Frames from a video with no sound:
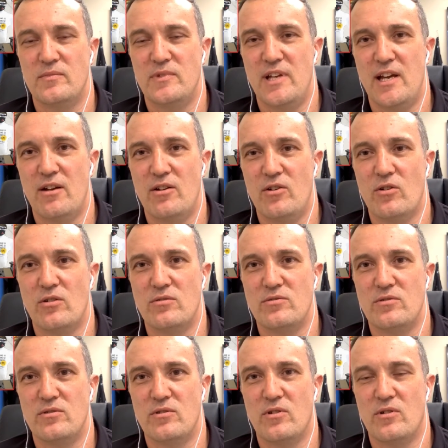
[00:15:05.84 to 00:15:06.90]
yeah, not
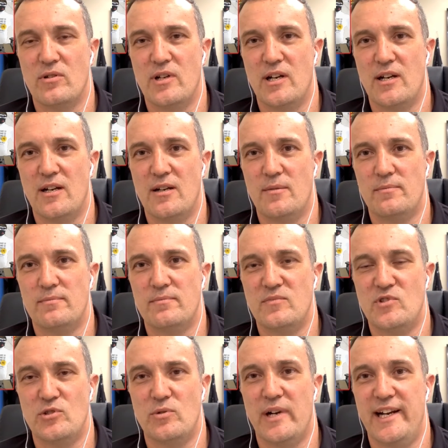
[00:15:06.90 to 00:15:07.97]

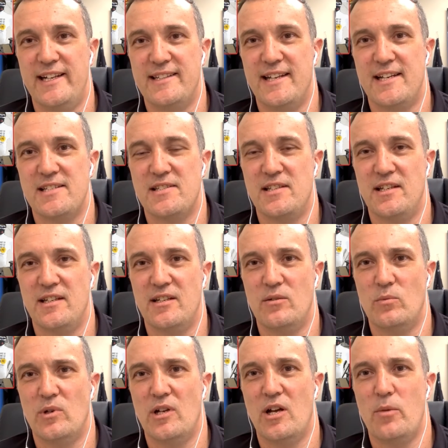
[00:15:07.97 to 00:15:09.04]
do any testing
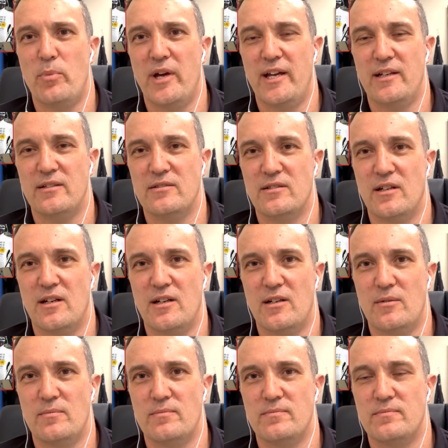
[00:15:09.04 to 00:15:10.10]
in Willowbank.
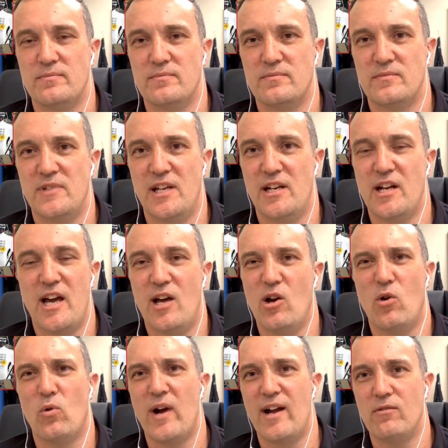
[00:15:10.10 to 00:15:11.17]
Yeah, no,
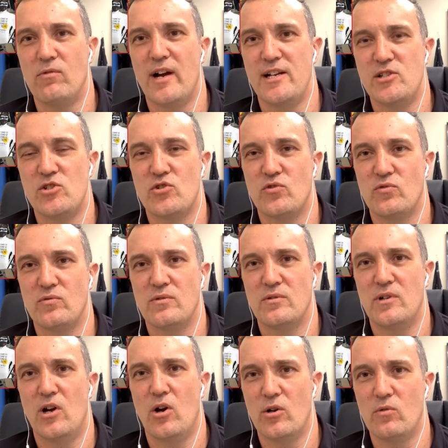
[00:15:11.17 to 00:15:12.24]
or at
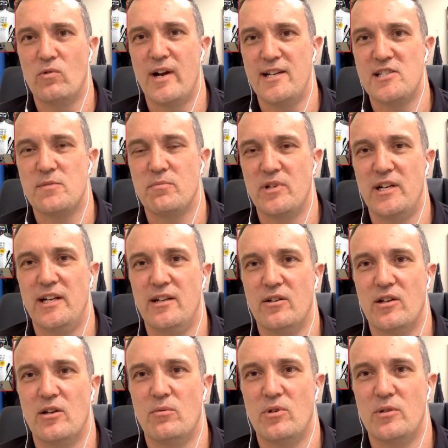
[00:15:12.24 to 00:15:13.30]
on a race
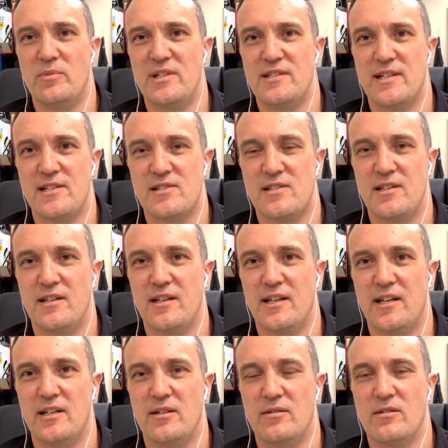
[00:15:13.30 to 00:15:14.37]
meeting. I don't want to be testing
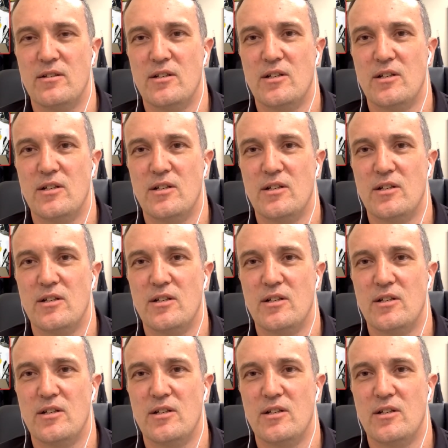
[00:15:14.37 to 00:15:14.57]
again, and